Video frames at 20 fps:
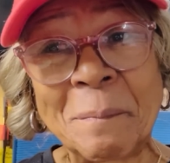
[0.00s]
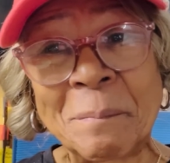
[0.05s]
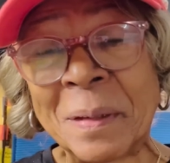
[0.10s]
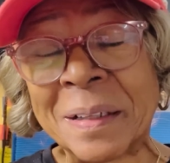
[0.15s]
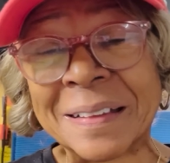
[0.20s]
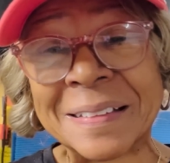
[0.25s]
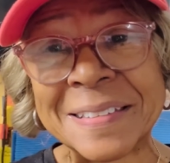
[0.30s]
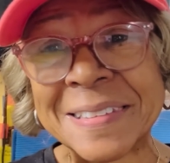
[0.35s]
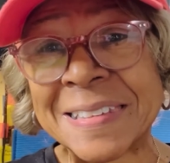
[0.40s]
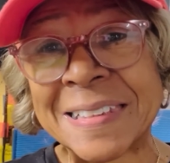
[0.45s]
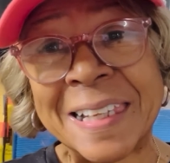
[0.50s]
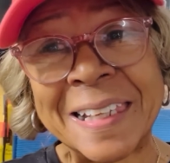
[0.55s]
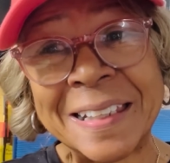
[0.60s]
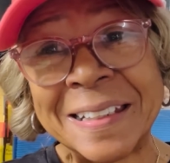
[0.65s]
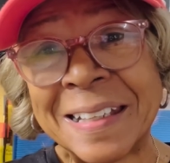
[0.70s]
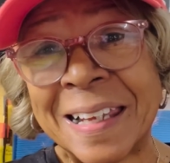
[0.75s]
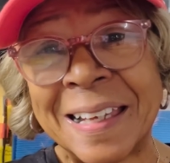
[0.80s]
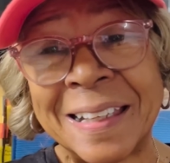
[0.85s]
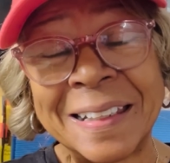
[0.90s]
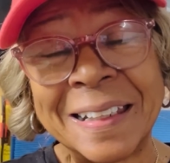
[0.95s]
Because
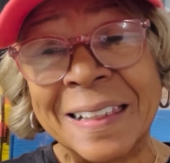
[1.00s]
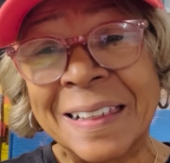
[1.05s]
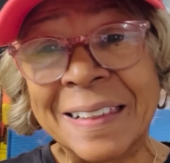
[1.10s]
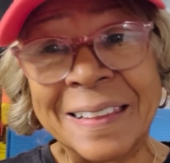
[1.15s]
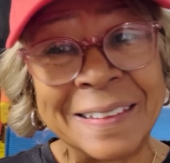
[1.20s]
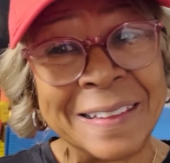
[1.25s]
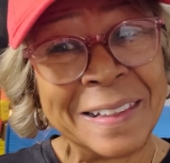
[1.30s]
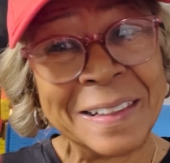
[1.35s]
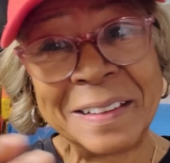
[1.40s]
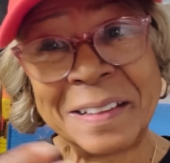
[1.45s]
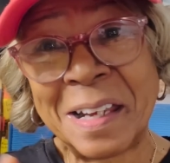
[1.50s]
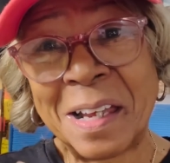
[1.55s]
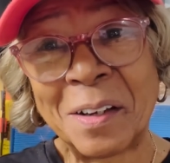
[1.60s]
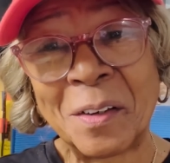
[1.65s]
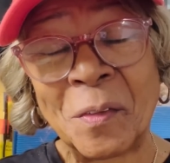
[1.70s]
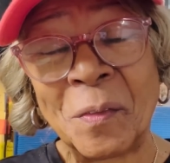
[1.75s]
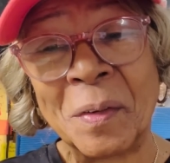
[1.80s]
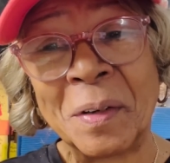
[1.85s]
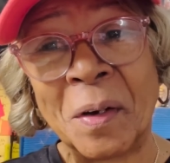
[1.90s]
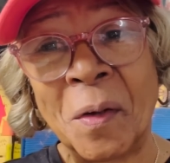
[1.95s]
they're not
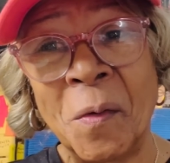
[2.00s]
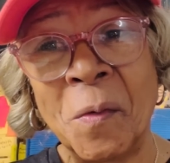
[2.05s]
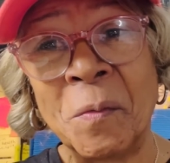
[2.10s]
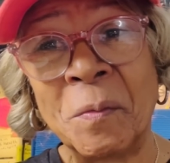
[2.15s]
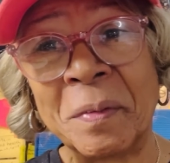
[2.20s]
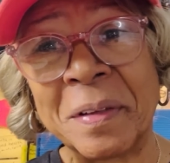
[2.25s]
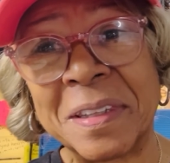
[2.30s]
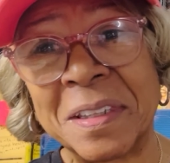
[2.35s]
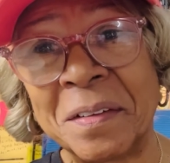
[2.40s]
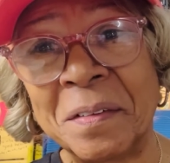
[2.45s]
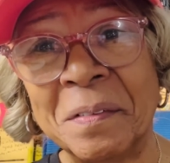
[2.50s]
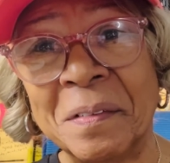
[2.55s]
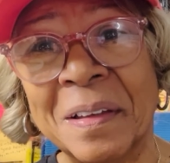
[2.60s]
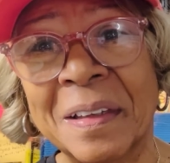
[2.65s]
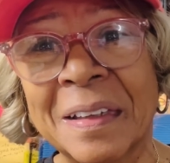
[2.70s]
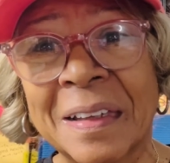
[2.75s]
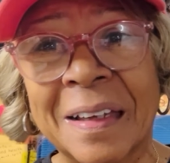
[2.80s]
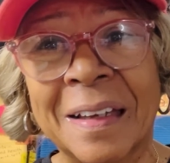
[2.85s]
going home with you